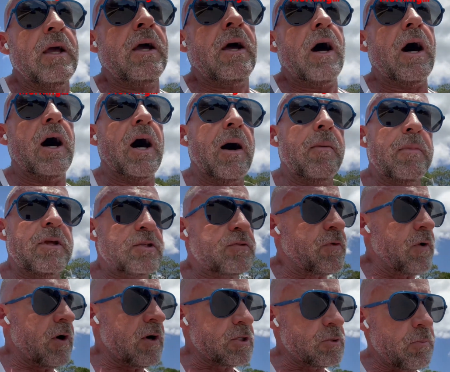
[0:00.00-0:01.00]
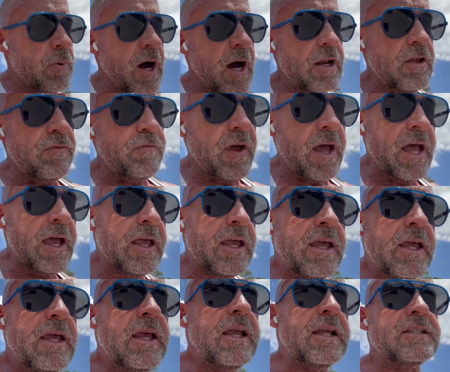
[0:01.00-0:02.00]
As far as body fat,
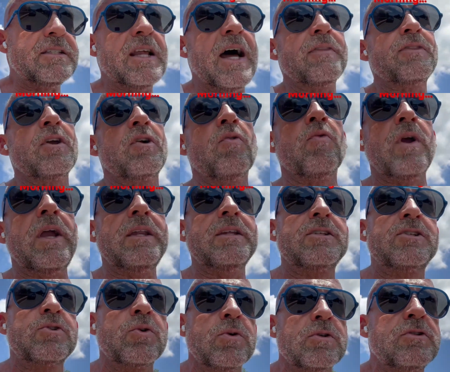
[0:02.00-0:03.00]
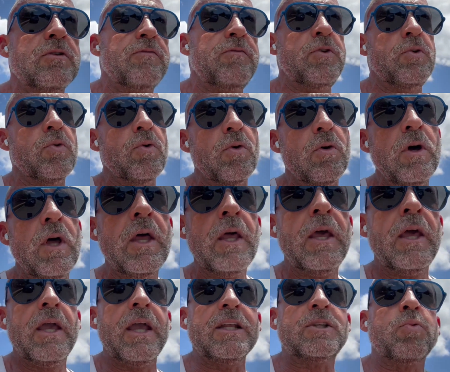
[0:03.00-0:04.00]
it's not the greatest source of fuel.
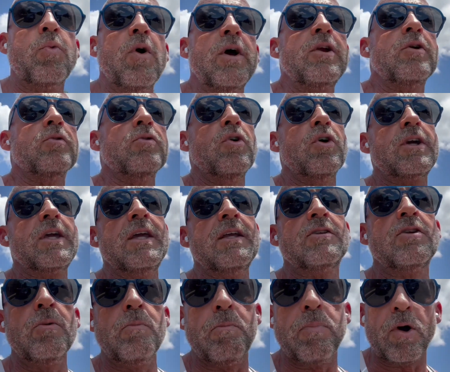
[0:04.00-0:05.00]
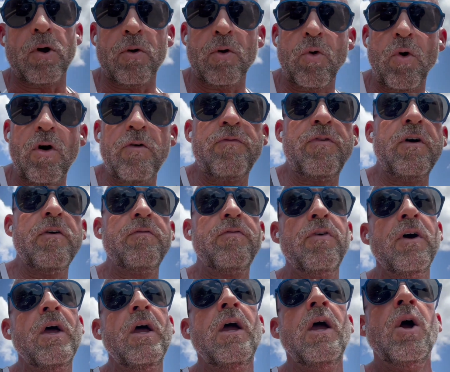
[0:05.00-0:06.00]
It's what you're looking to burn off of
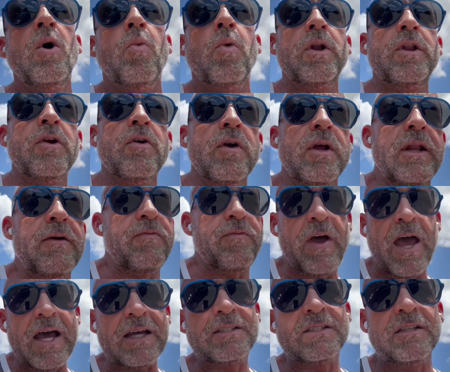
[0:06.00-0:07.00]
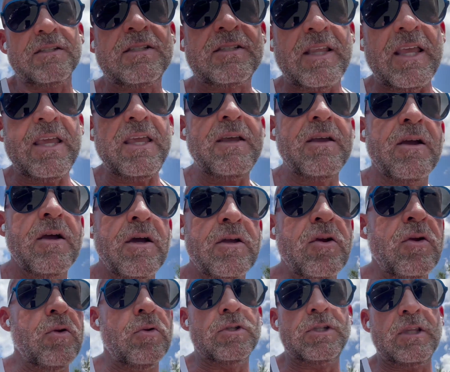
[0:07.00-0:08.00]
when you're in a fasted state.
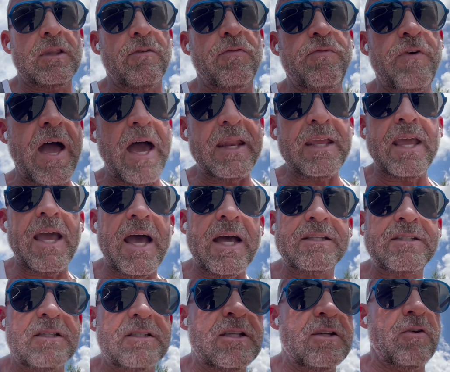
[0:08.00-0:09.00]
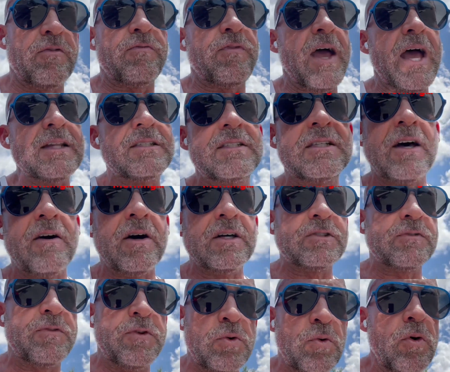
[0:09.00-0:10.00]
You're using the fatty acids in your fat cell as
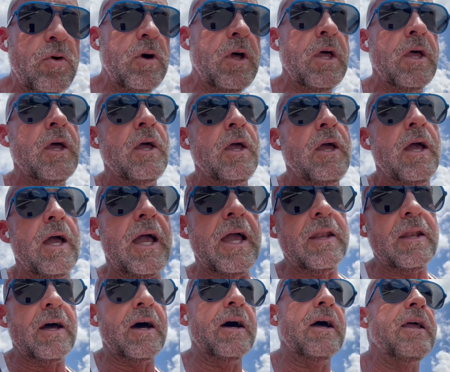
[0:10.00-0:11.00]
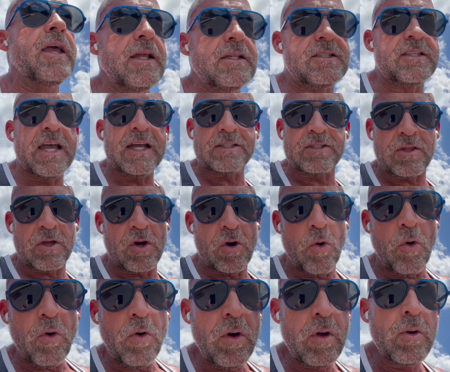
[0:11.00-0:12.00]
fuel. And hence, that's the
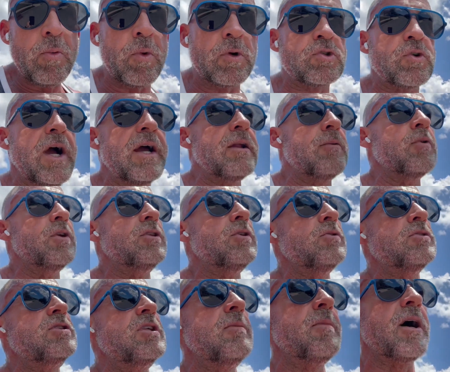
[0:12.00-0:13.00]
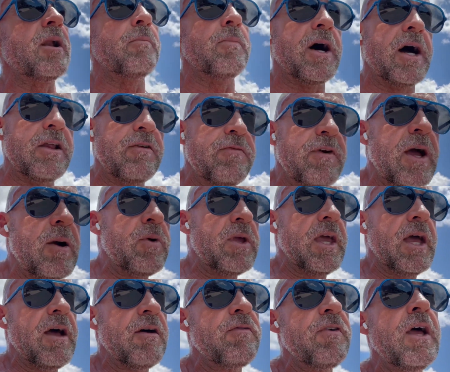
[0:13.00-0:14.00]
goal. We're trying to reduce the amount of body fat we
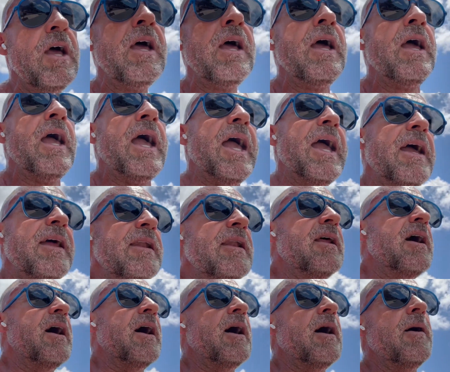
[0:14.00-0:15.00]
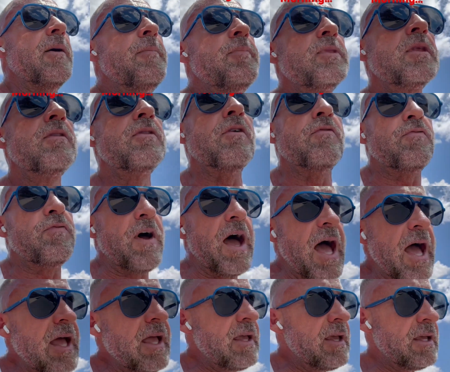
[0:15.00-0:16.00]
have. And the
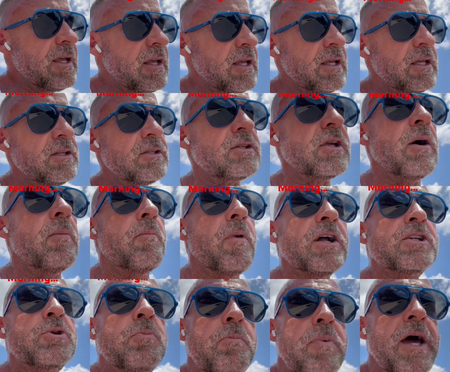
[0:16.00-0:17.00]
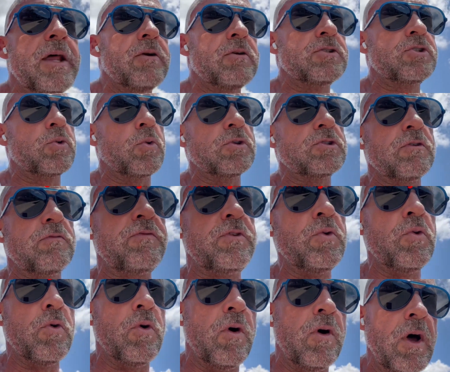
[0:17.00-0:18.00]
fat is a much better source of
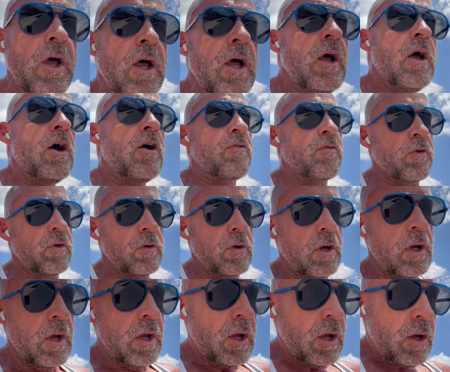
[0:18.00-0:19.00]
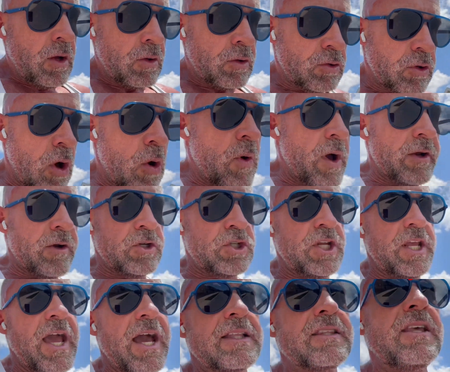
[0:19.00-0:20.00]
fuel for low
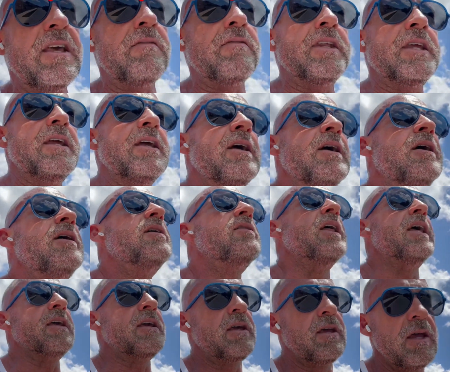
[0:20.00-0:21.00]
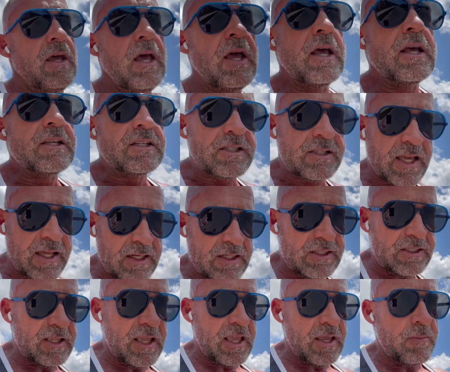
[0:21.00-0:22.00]
energy activity, like steady
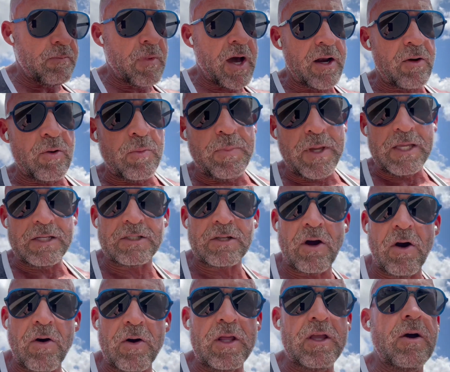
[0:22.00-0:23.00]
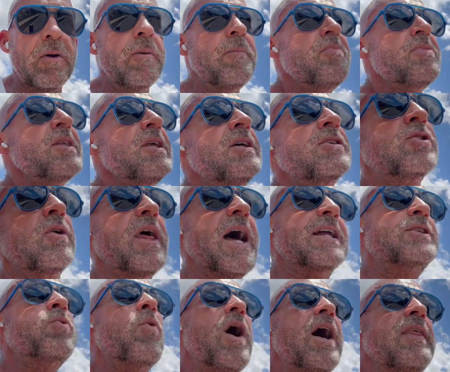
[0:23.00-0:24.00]
state, moderate pace cardio. So
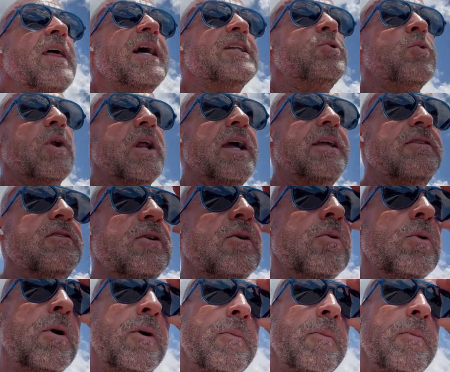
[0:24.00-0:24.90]
that's why that's what I do.